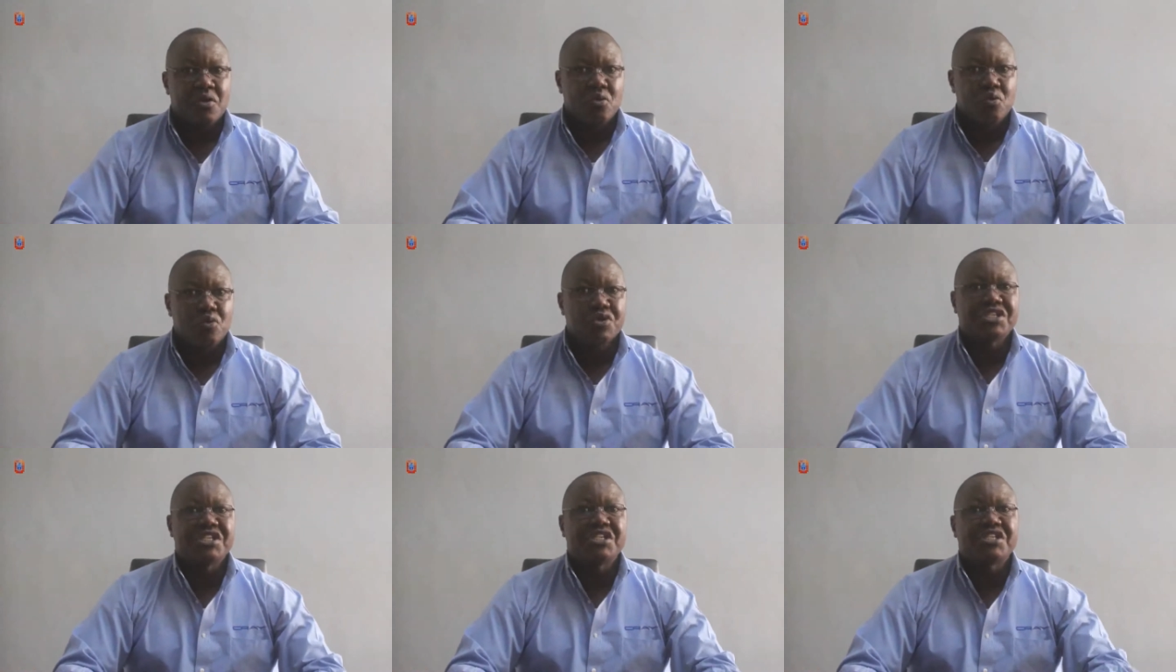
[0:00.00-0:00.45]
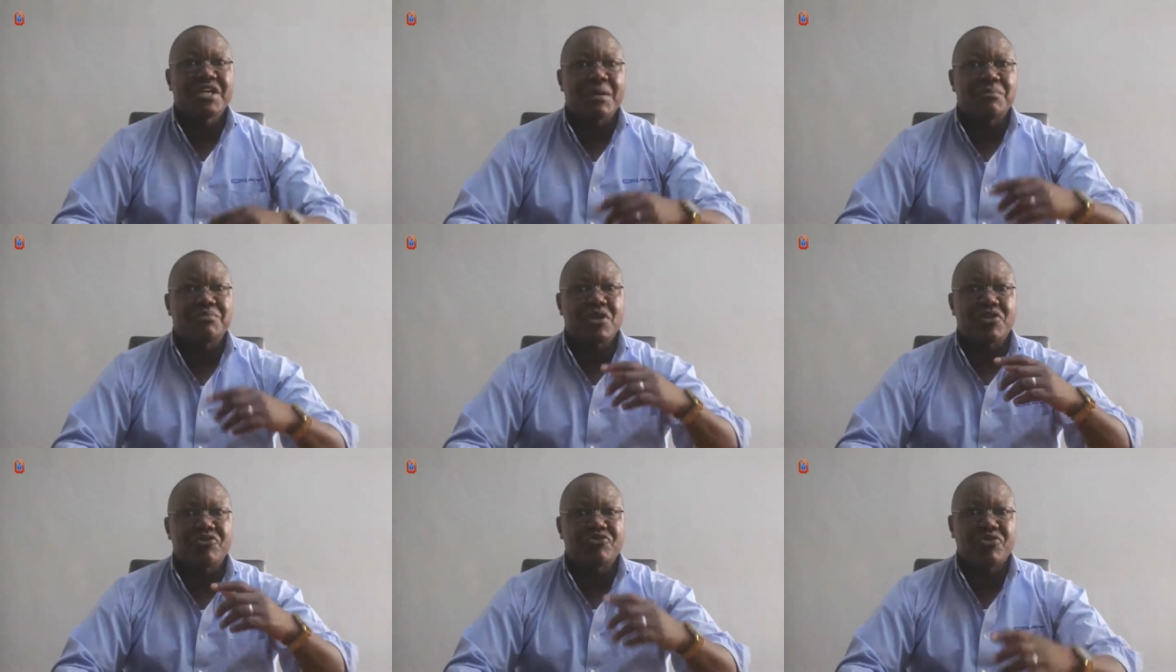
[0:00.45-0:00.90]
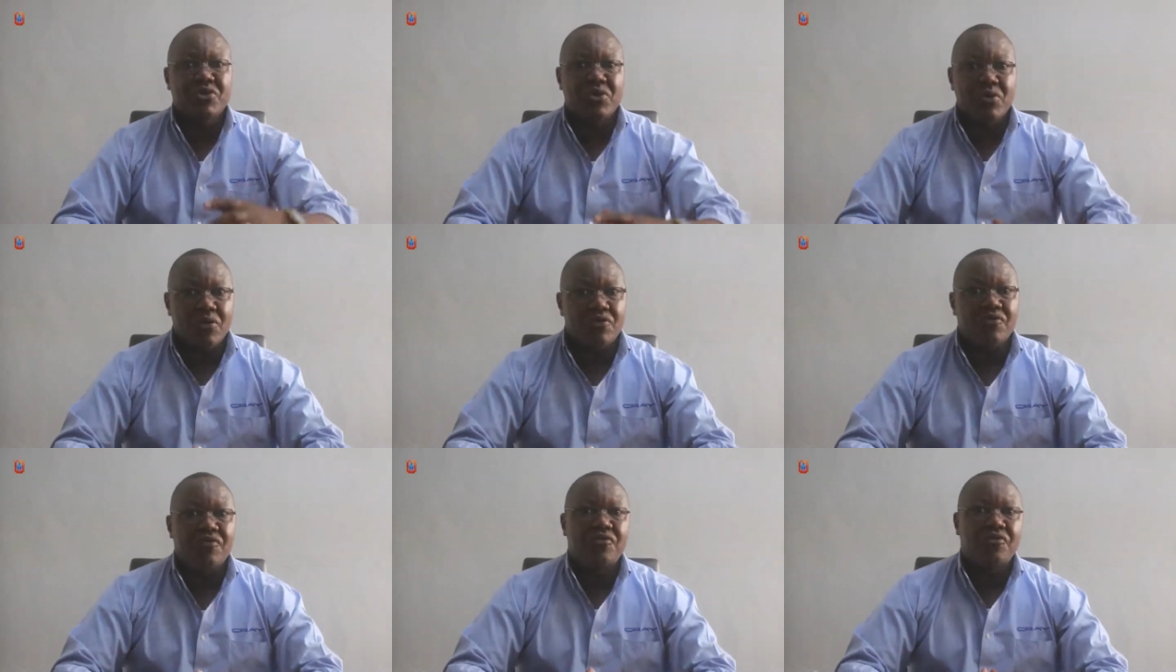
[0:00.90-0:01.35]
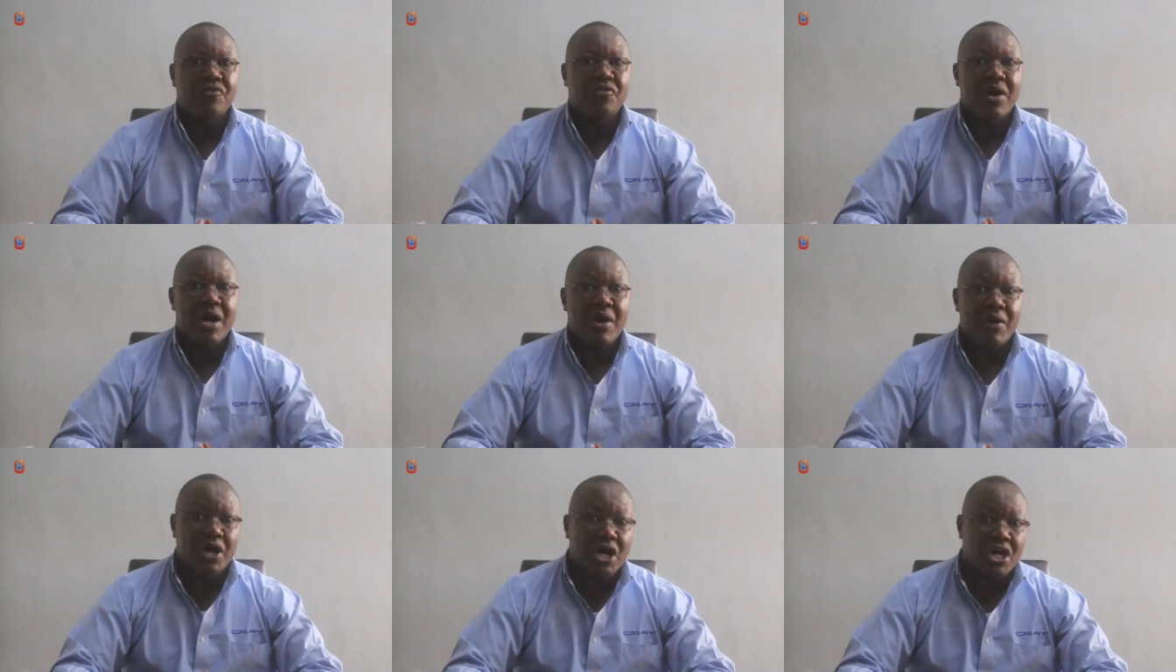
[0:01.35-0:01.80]
which is chapter 3
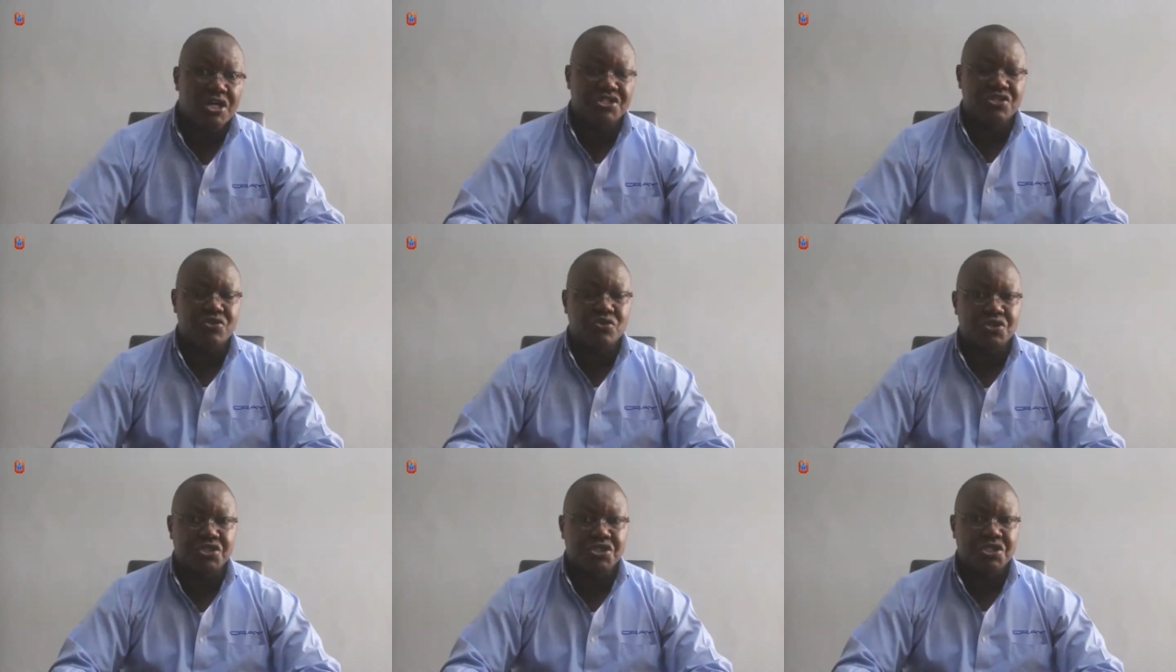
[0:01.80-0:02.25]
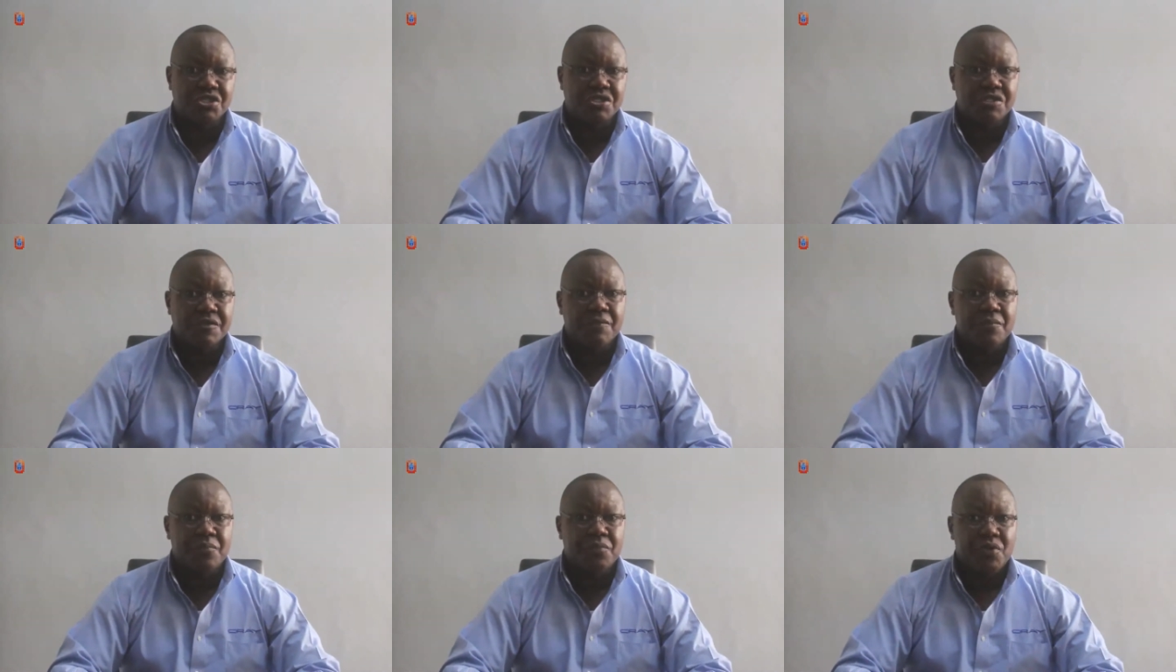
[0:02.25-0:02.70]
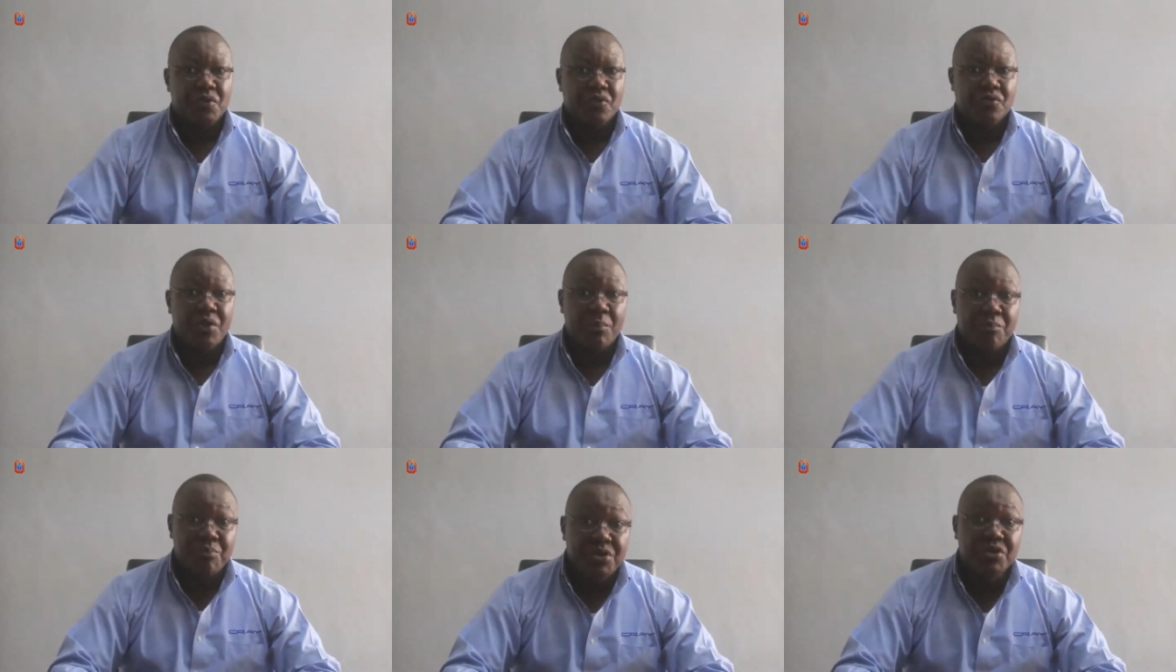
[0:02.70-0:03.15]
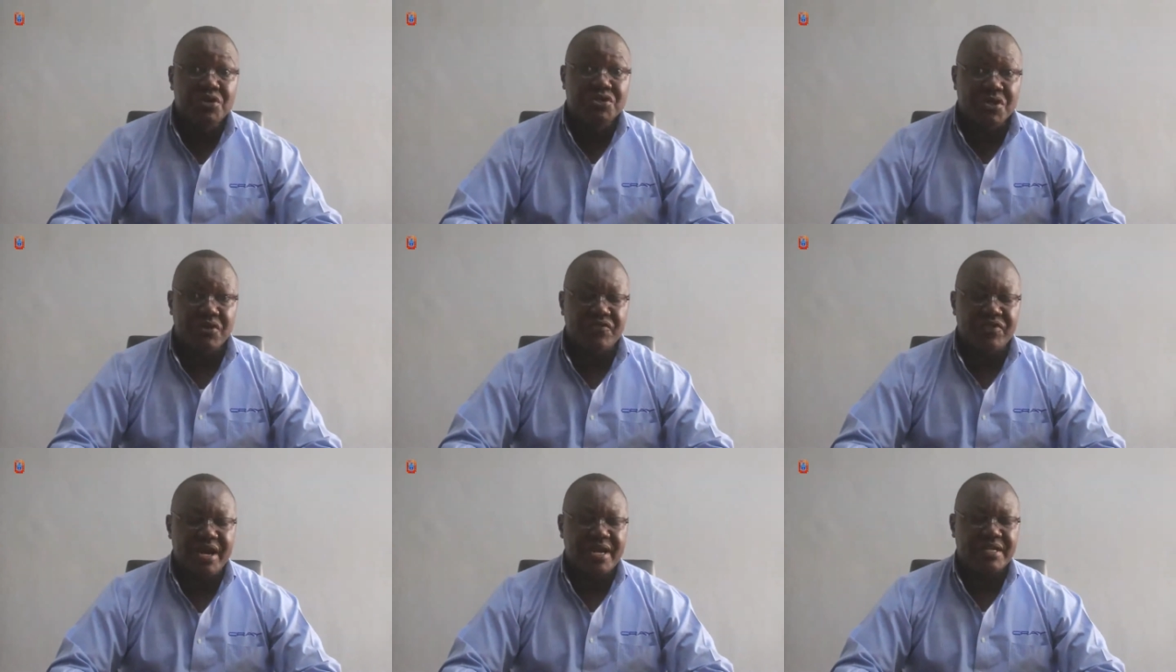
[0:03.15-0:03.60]
of our Constitution, of the Bills
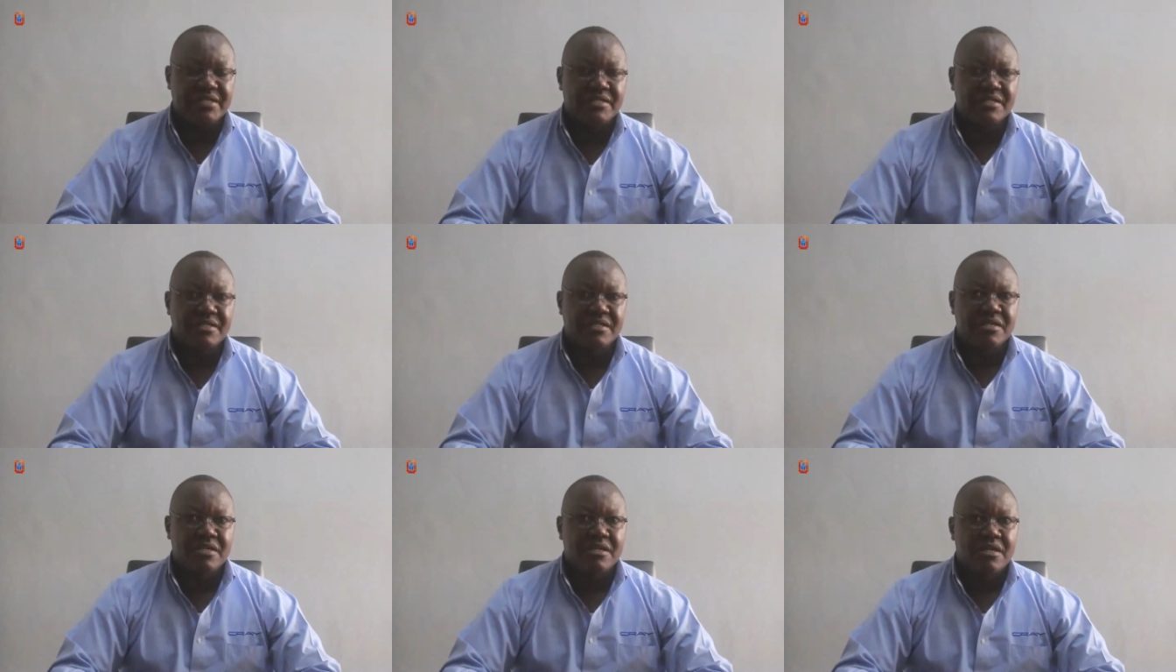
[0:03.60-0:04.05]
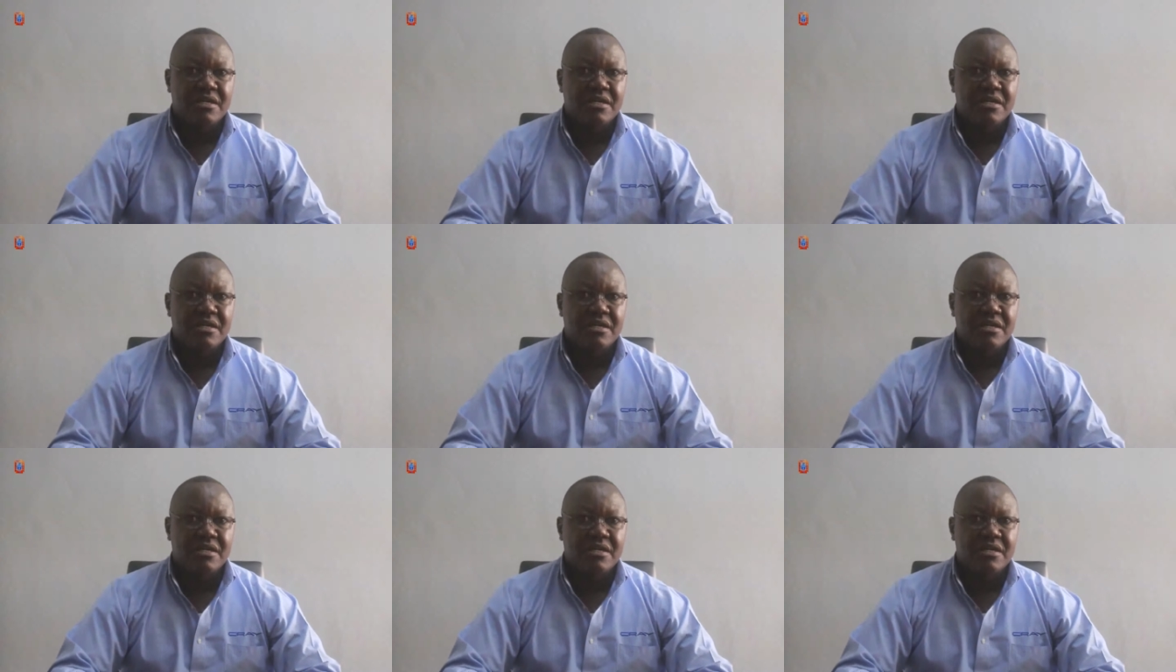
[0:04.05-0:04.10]
of Rights.